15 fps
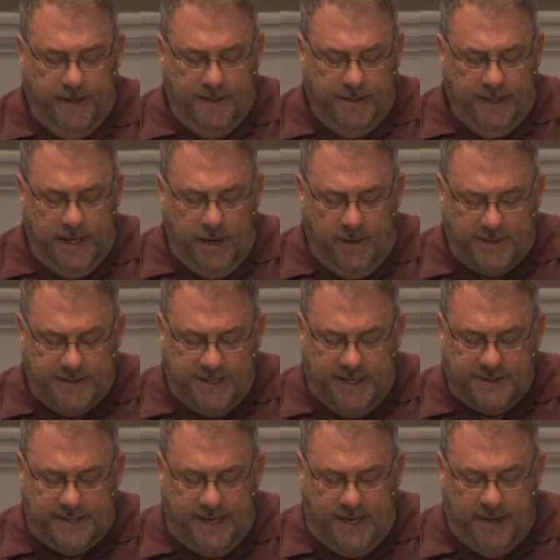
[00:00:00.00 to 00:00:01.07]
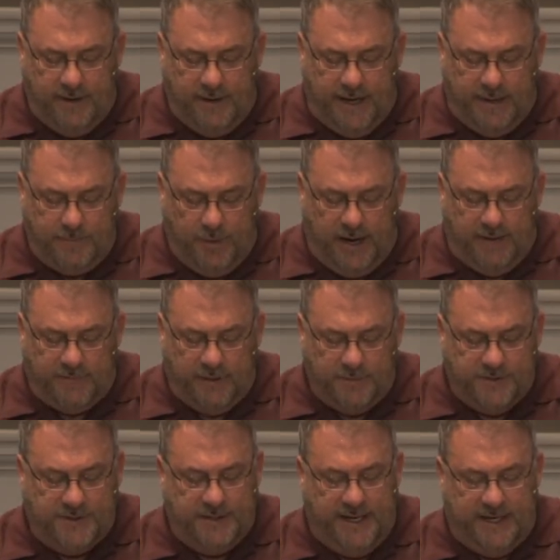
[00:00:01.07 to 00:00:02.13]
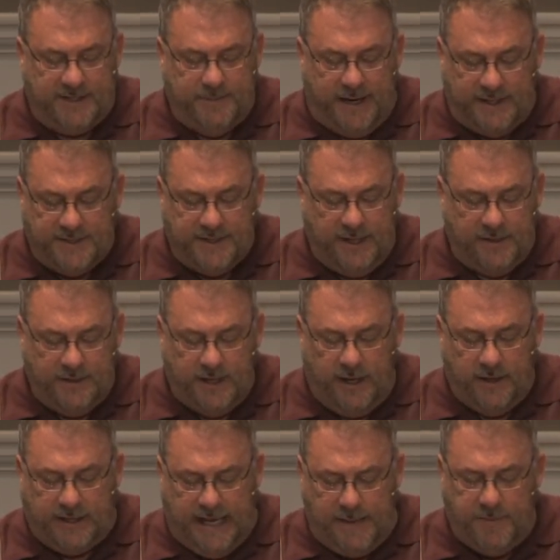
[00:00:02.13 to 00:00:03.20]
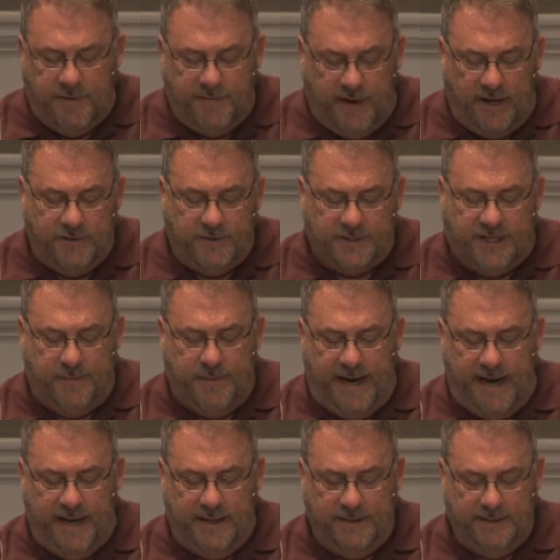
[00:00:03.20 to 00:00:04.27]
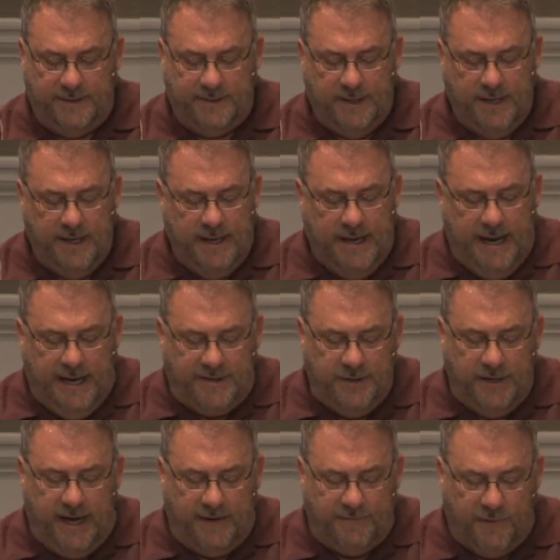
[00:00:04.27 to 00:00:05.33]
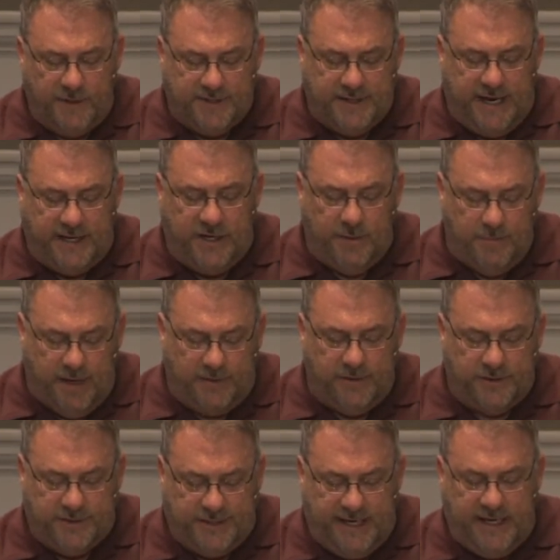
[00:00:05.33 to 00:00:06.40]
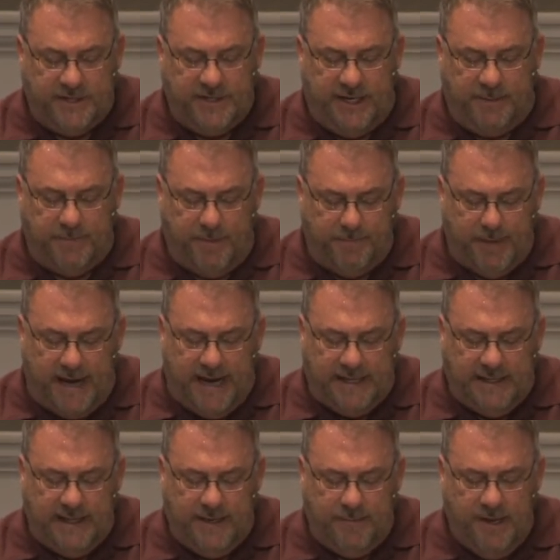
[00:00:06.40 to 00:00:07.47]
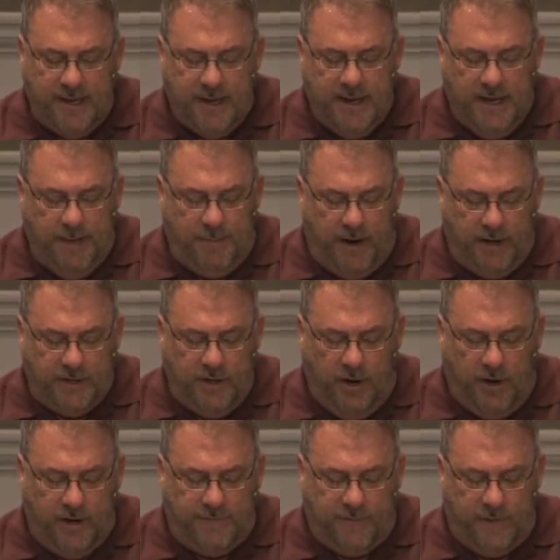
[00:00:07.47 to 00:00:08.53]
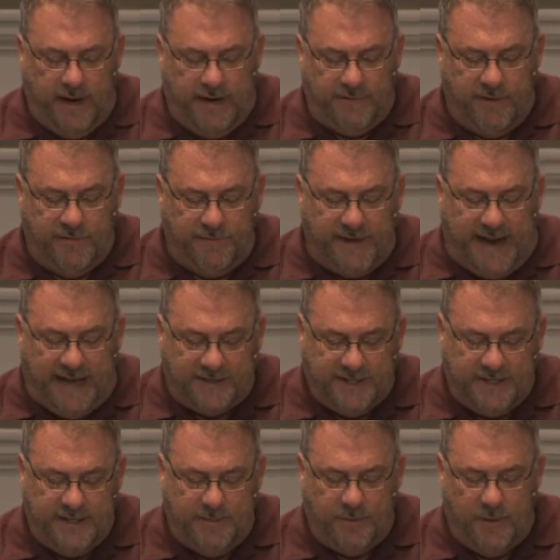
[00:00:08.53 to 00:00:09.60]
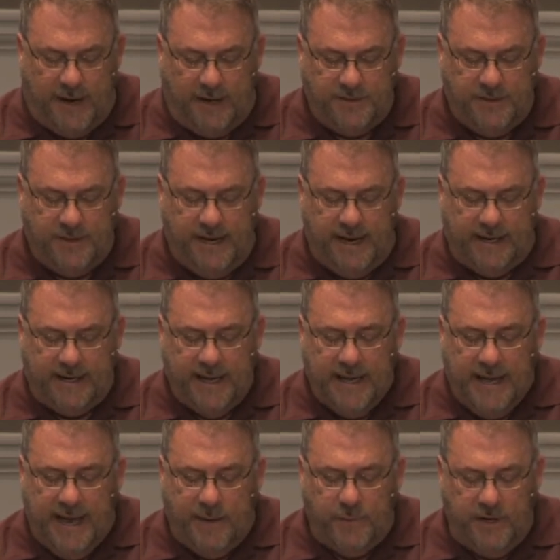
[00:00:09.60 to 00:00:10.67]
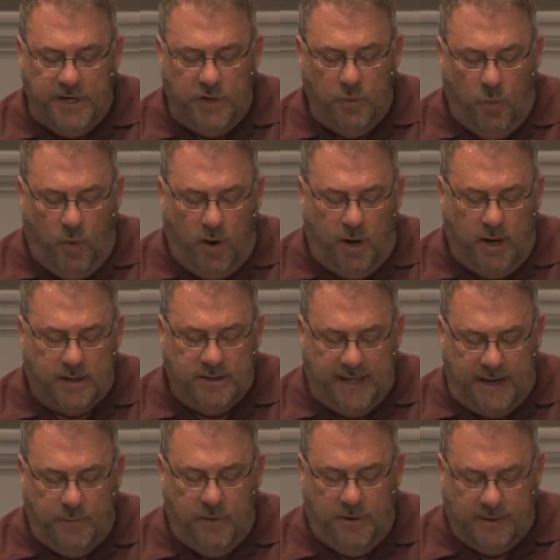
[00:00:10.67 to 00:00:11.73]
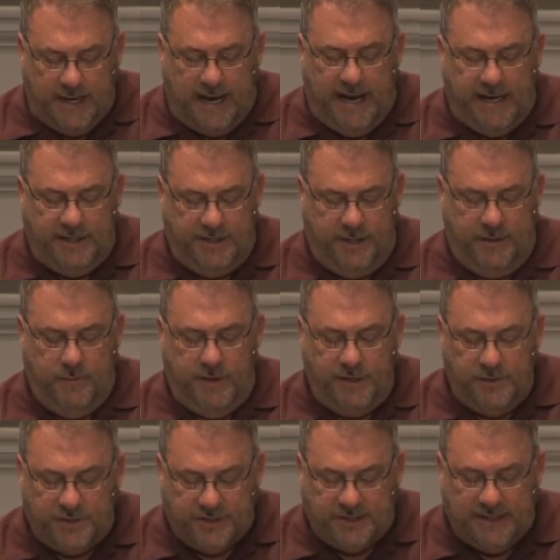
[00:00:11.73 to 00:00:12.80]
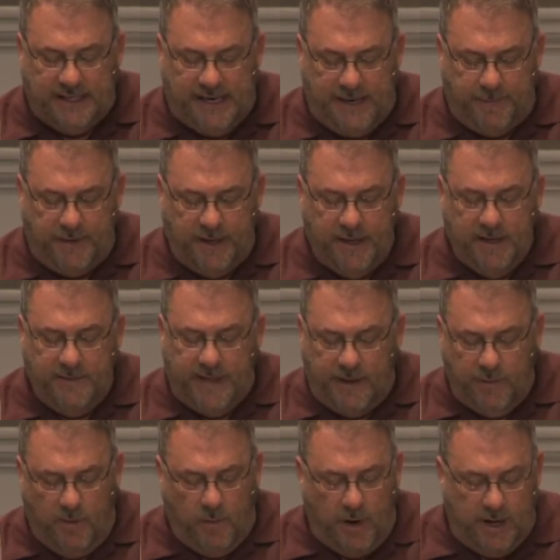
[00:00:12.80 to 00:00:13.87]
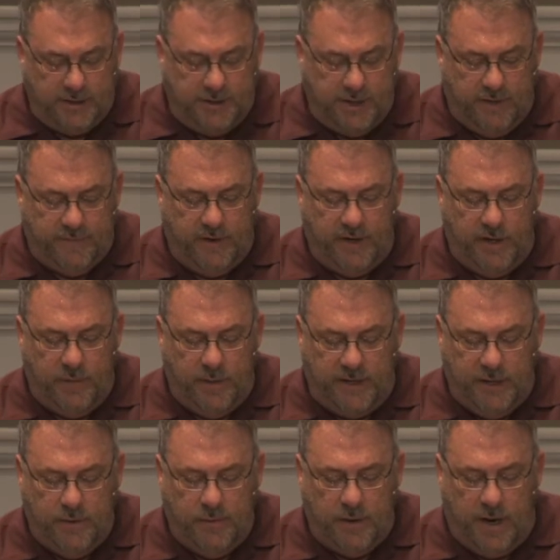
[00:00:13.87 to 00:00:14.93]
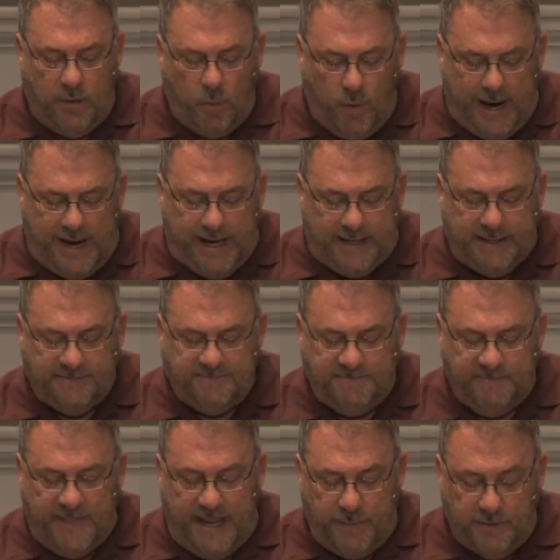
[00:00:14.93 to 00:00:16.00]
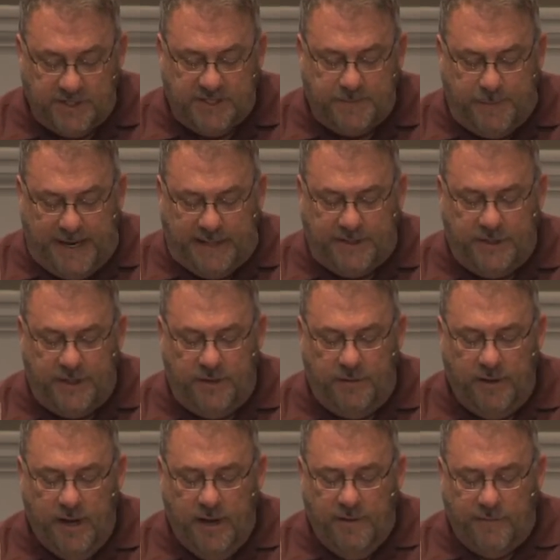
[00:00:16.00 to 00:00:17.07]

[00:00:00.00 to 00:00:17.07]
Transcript: You know, it says here in Proverbs 6, my son or daughter, keep your father's commands, and do not forsake your mother's teaching, but bind them upon your heart forever, fasten them around your neck, and when you walk, they will guide you. When you sleep, they will watch over you. When you awake, they will speak to you.